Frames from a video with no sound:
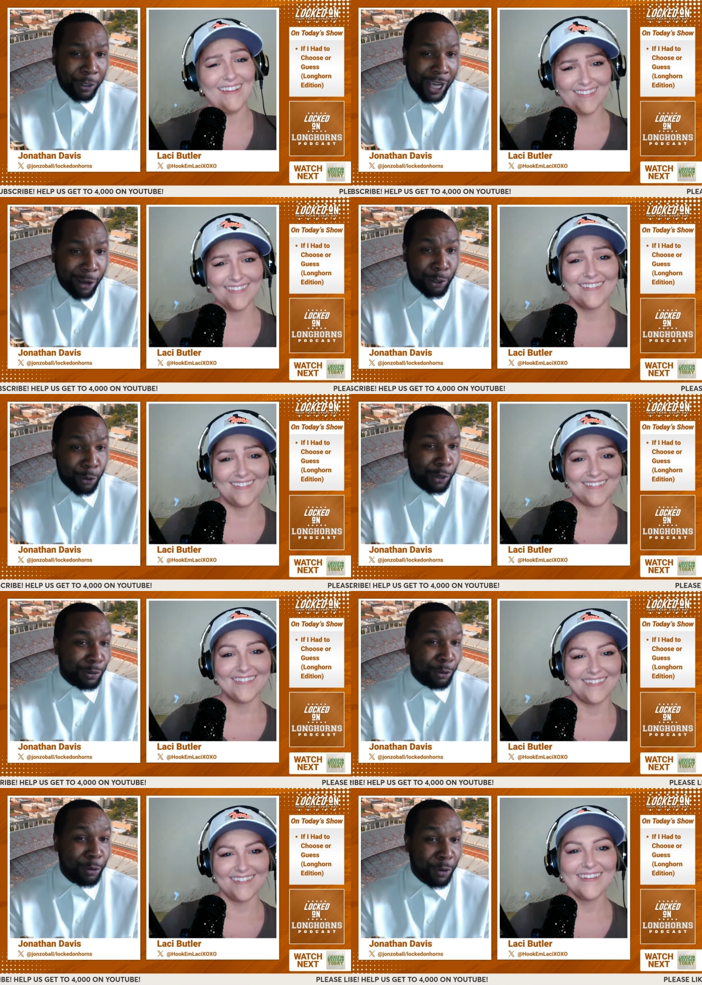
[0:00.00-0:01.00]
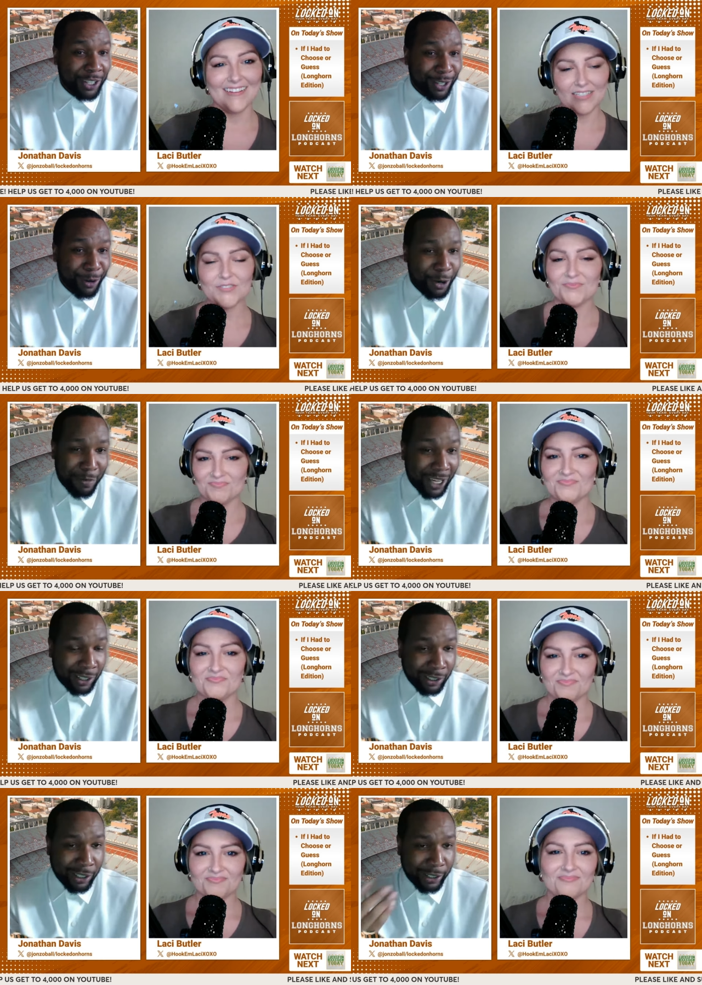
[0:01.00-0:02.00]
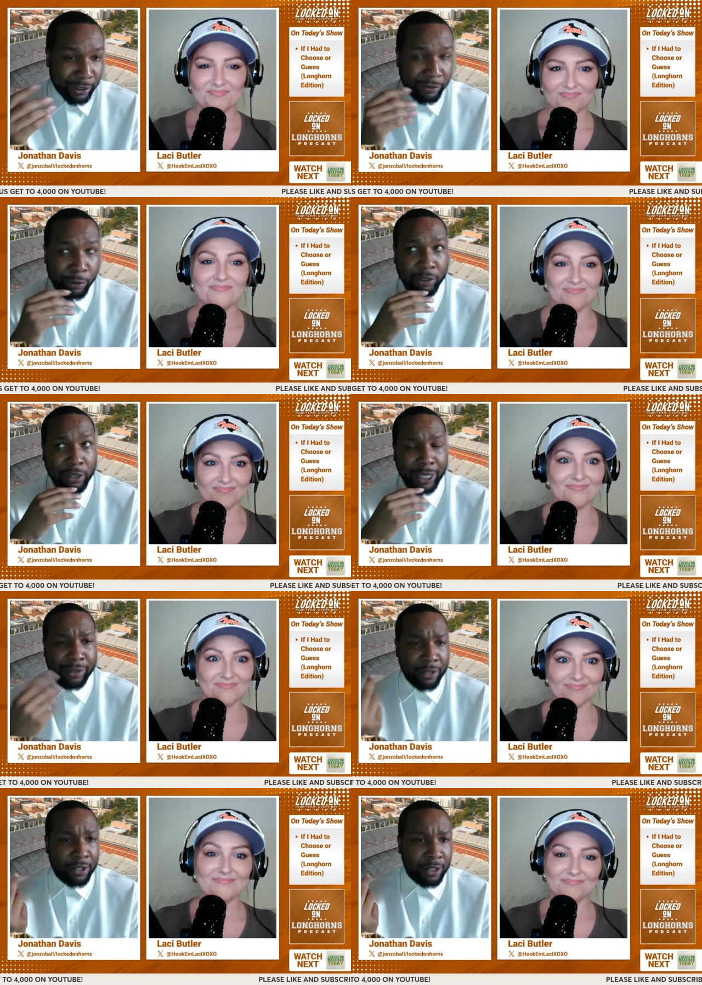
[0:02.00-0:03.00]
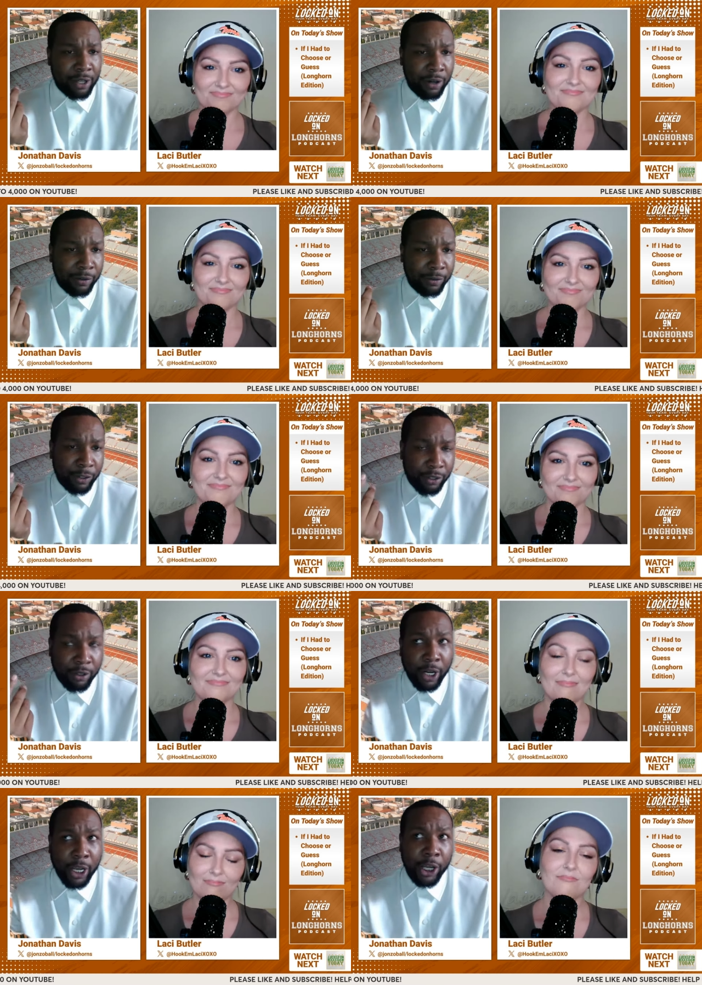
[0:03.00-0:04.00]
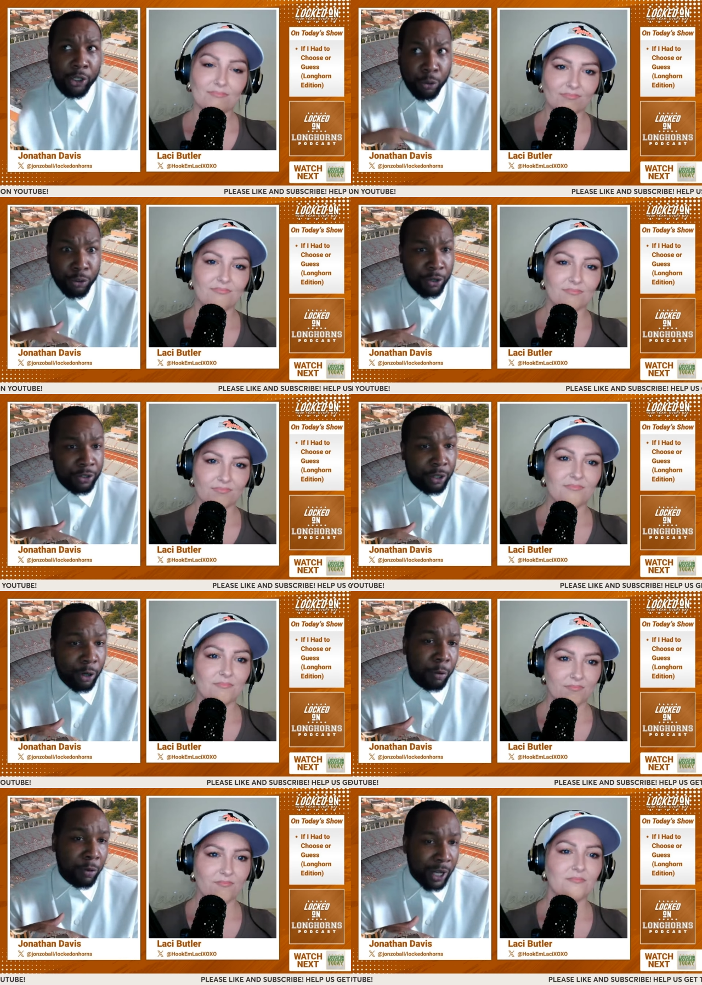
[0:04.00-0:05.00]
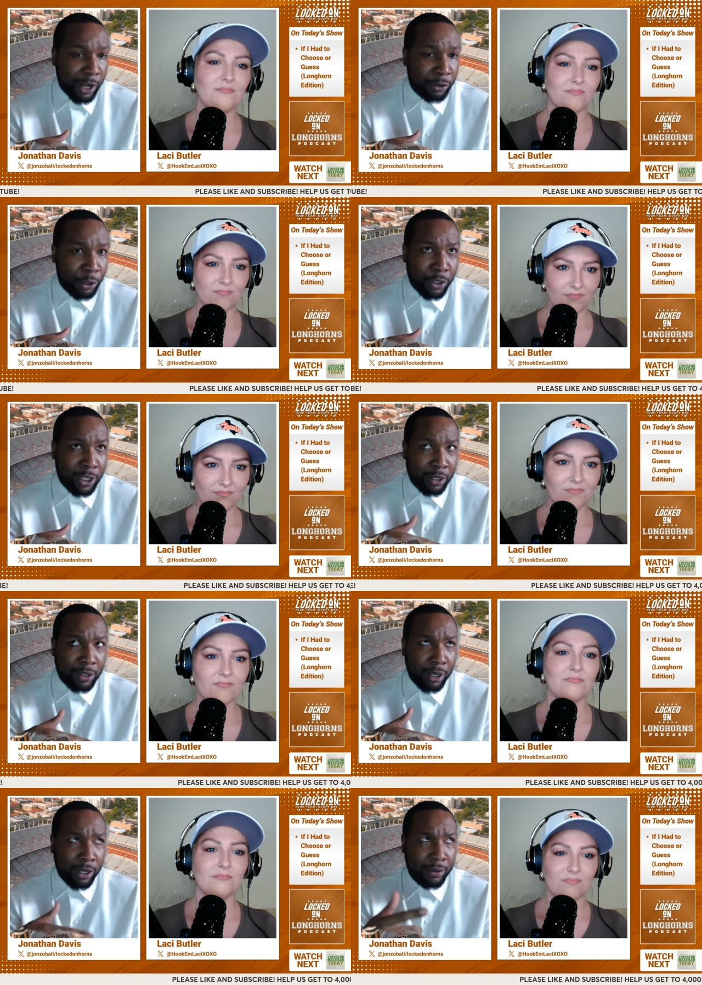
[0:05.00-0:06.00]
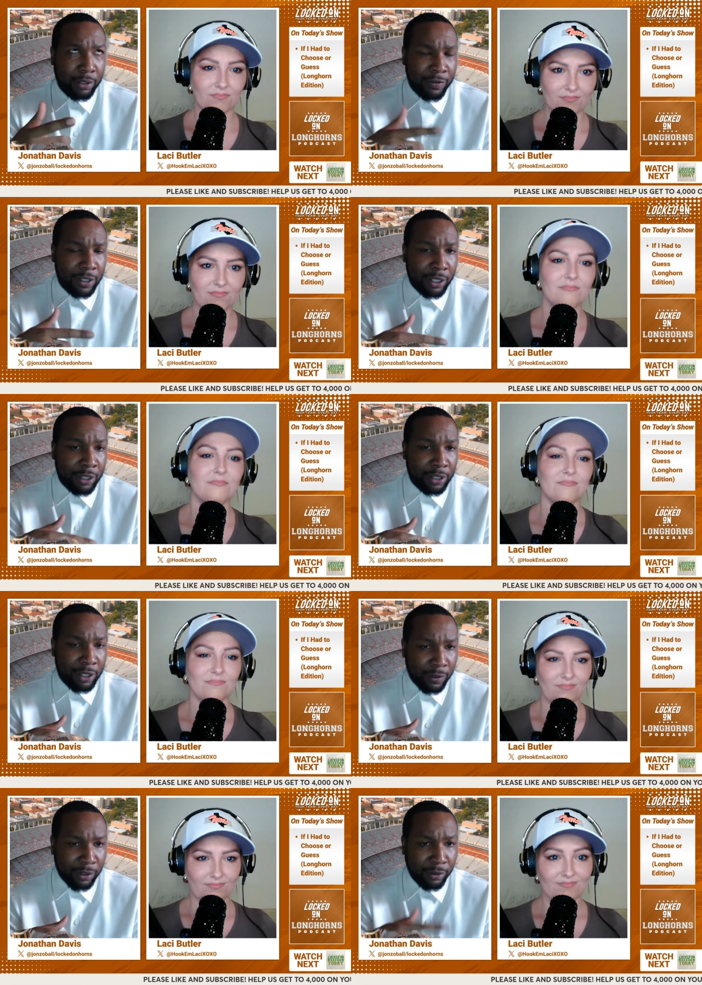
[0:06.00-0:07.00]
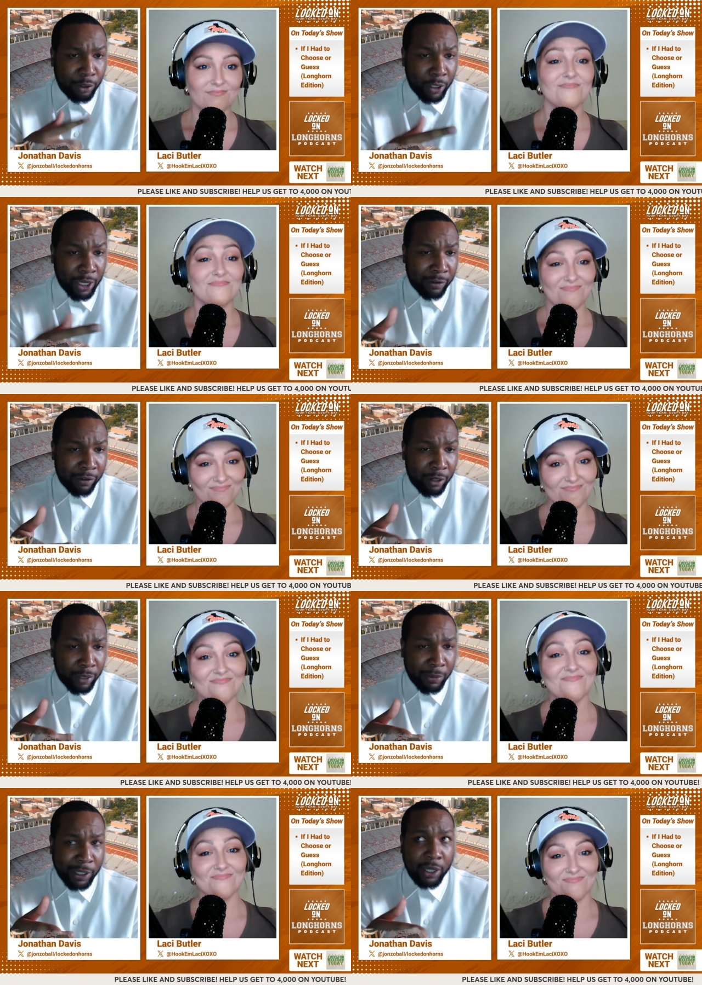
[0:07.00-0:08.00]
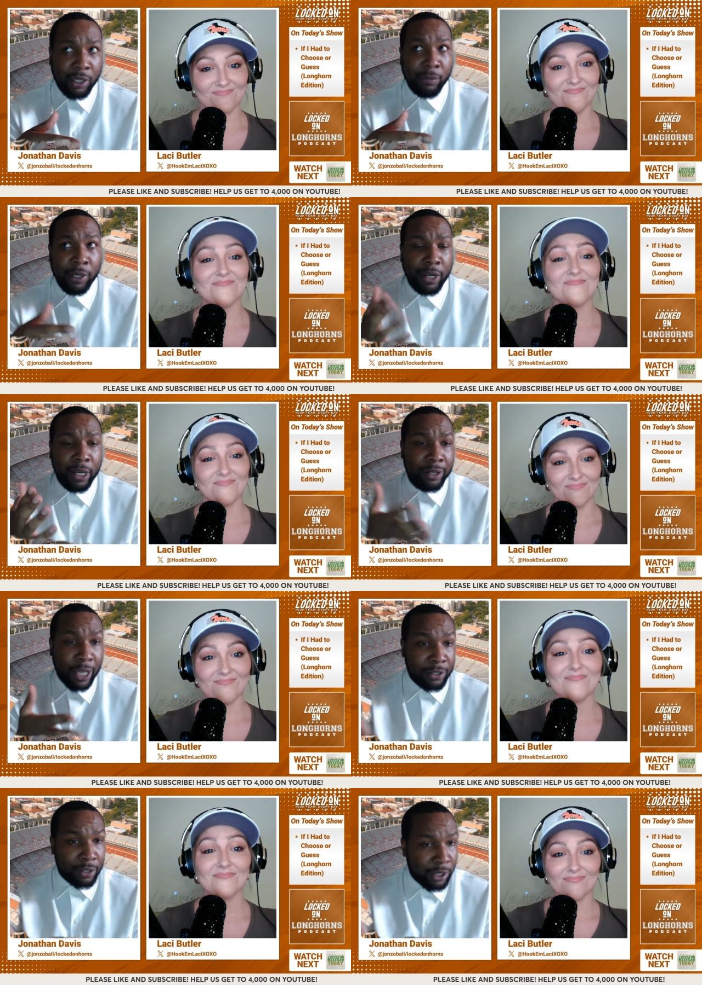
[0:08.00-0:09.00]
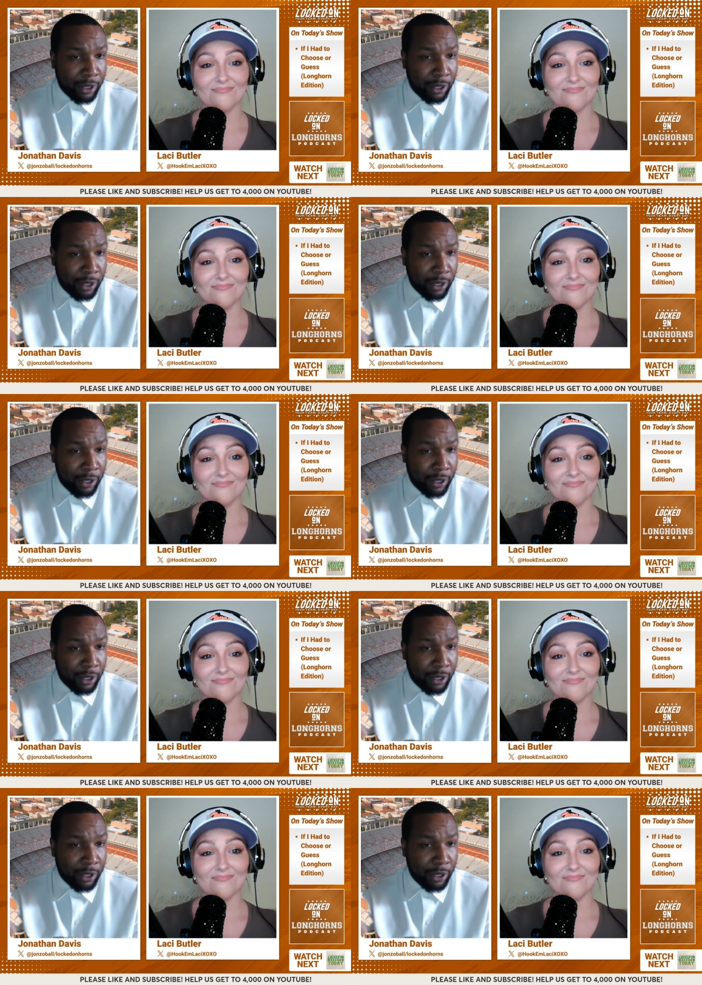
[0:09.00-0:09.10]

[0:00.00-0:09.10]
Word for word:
Speaker 1: outscored them 21 to 0 and made it look good in the fourth, like that's a scare for sure. Two years ago, we were down UTSA 17 to 7 the week after the Bama game that's a scare,